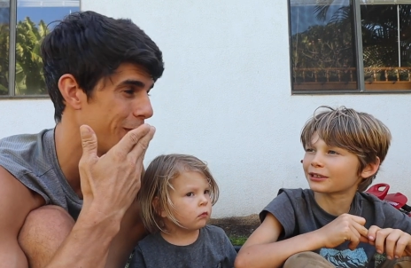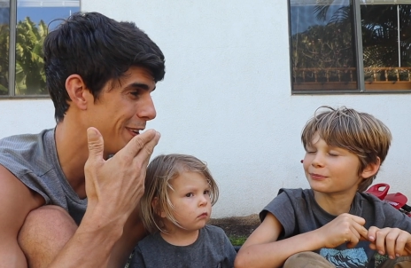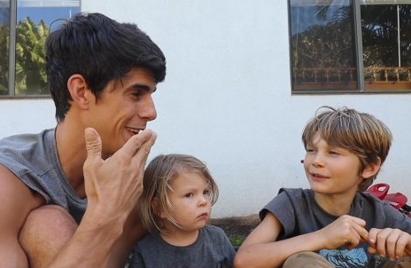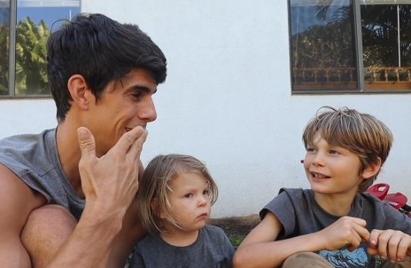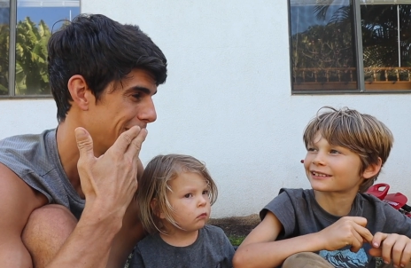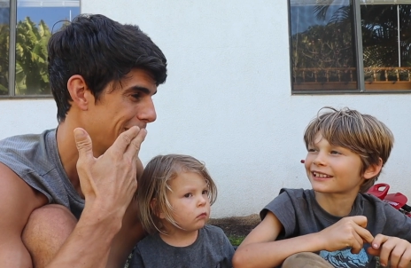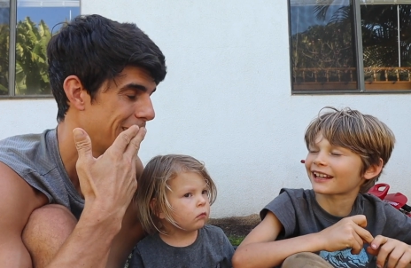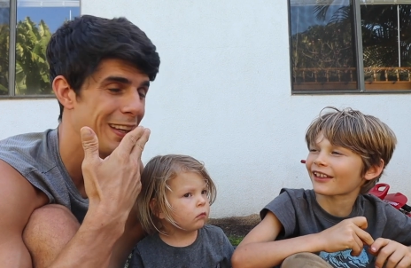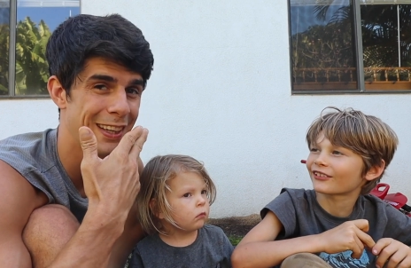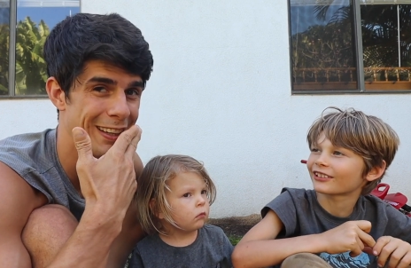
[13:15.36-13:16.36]
Speaker 1: it back
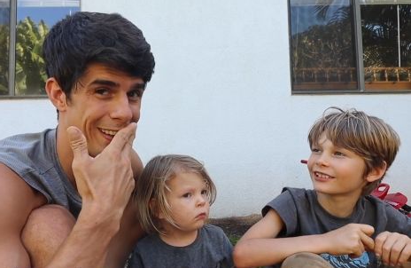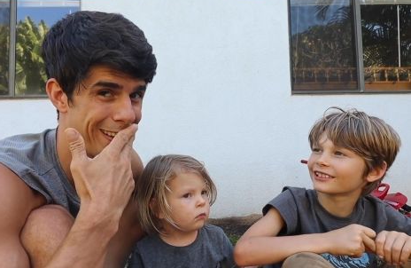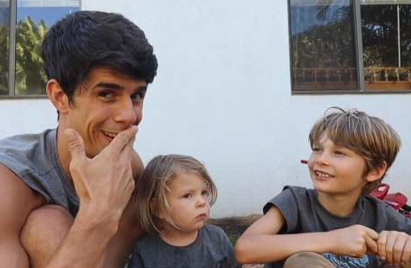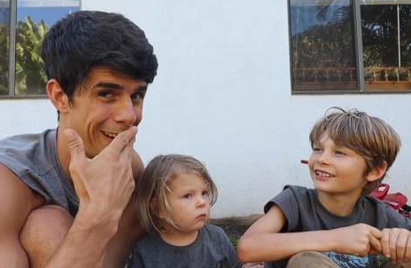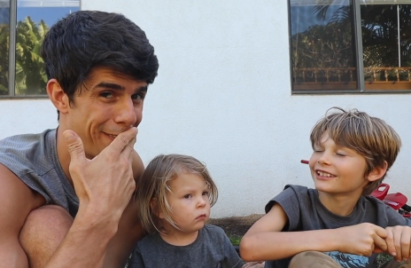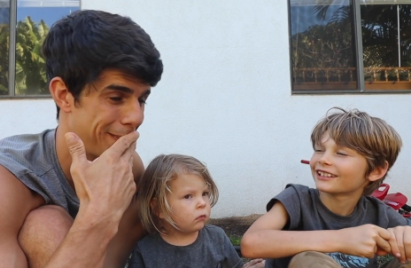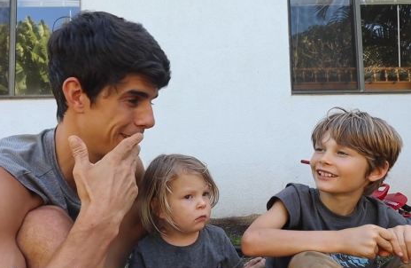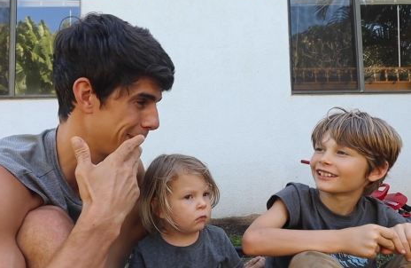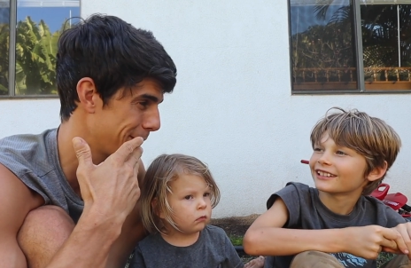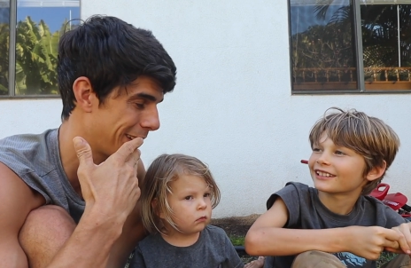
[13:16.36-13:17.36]
together. He cut it in half and
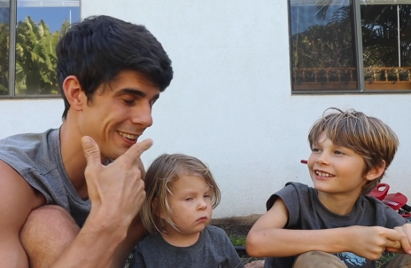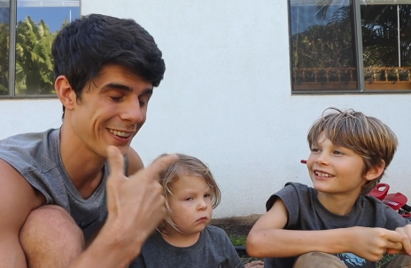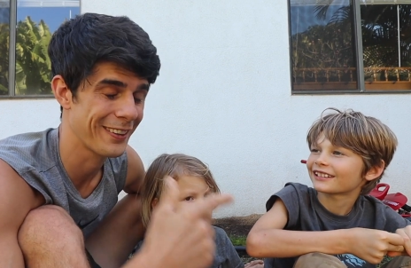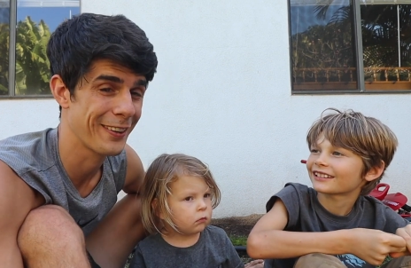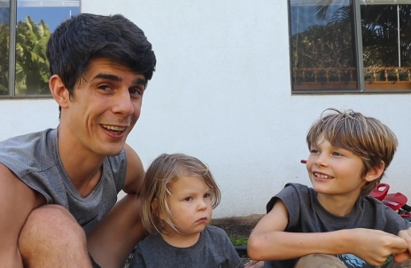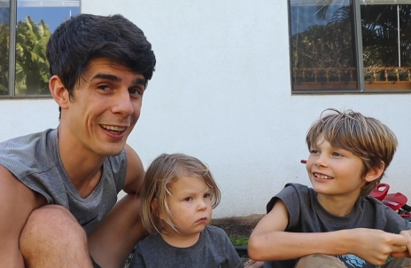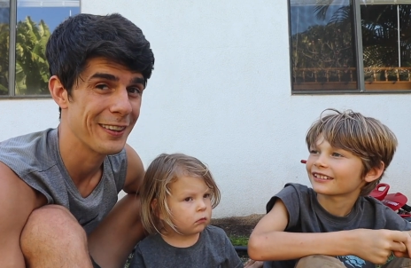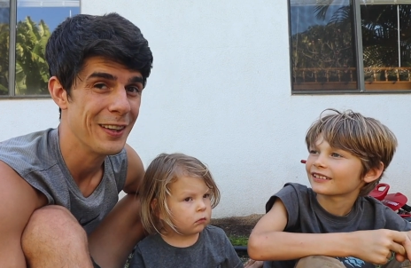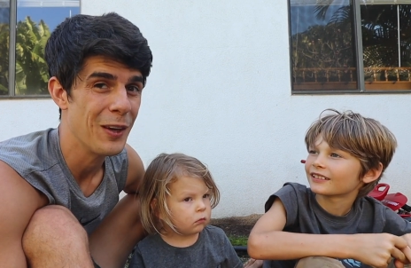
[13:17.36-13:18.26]
healed it back together. Okay.